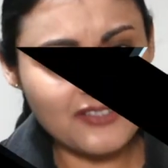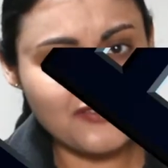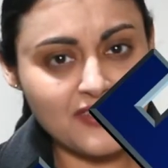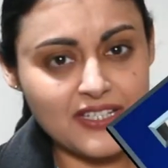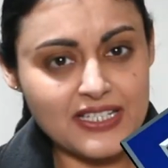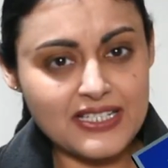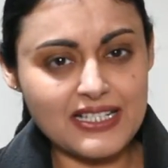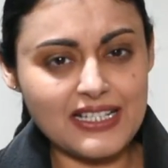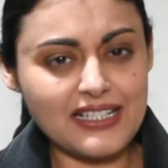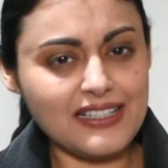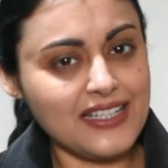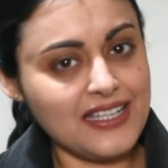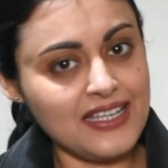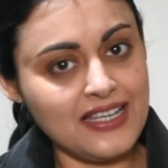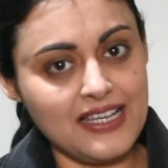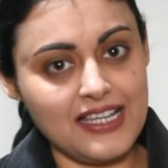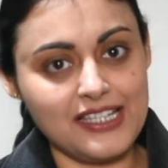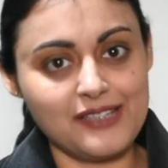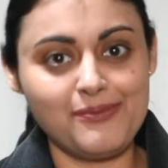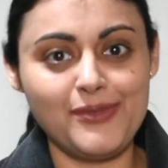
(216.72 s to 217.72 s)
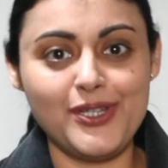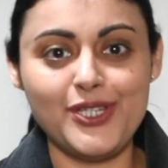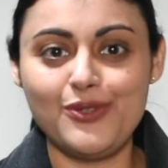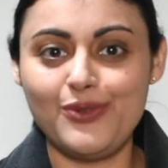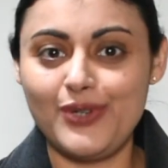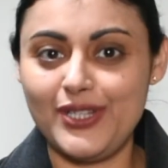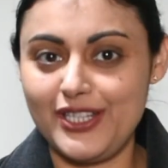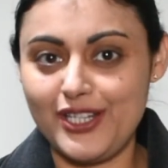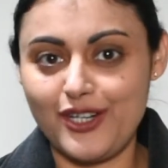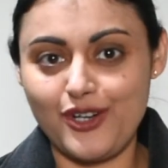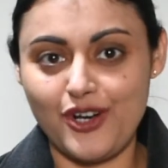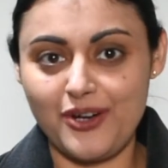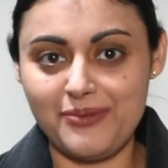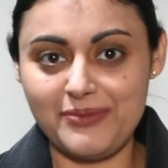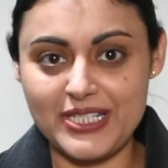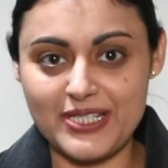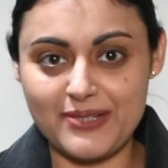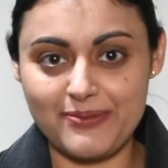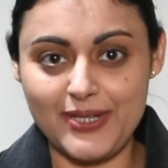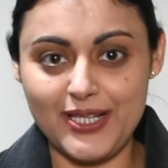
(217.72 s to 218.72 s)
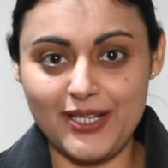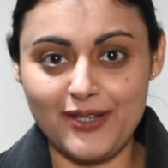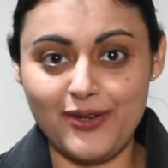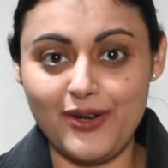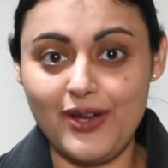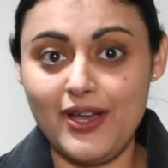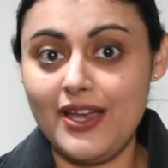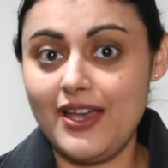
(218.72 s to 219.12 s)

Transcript: visa, then let me know in the comments below.